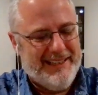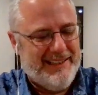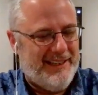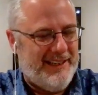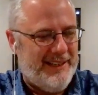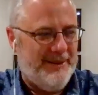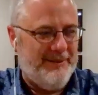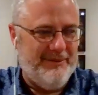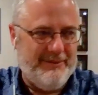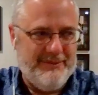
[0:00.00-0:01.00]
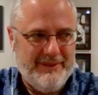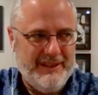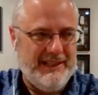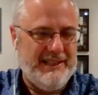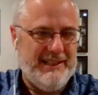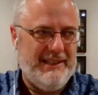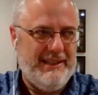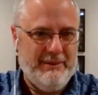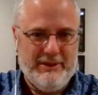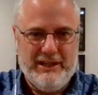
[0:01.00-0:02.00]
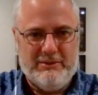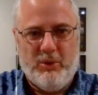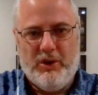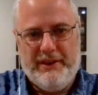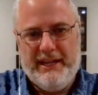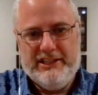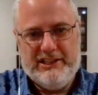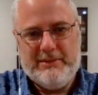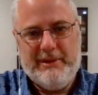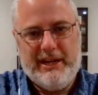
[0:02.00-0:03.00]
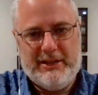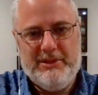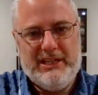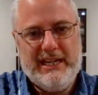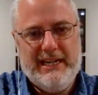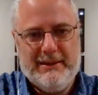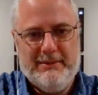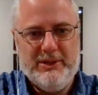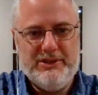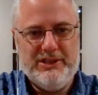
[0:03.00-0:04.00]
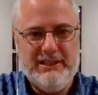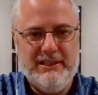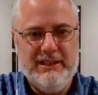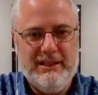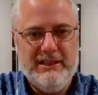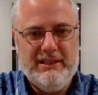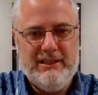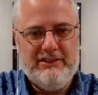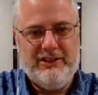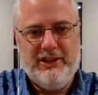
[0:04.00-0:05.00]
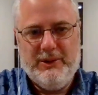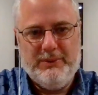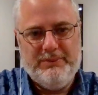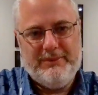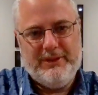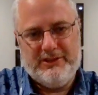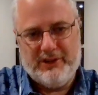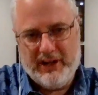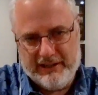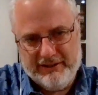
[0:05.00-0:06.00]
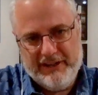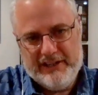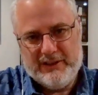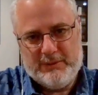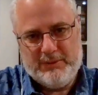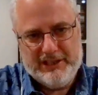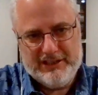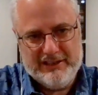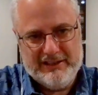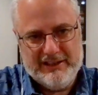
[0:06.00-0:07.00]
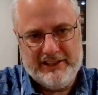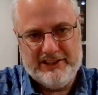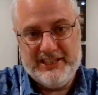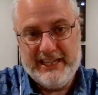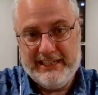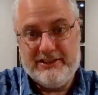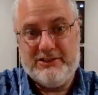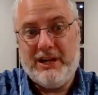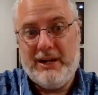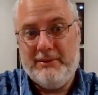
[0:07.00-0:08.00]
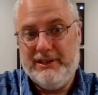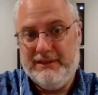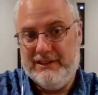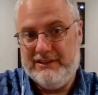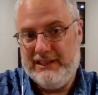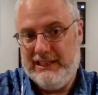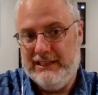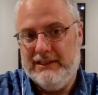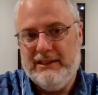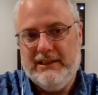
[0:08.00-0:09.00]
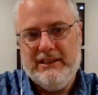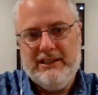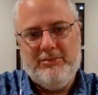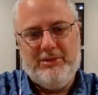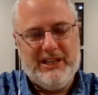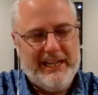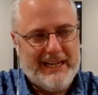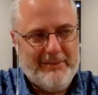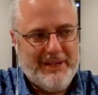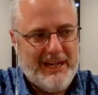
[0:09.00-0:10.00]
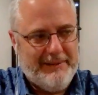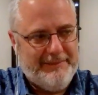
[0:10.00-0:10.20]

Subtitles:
it's more than just about communicating emotion. So they're drawing the facial expressions and understanding the drama of the scene. But like, I'm not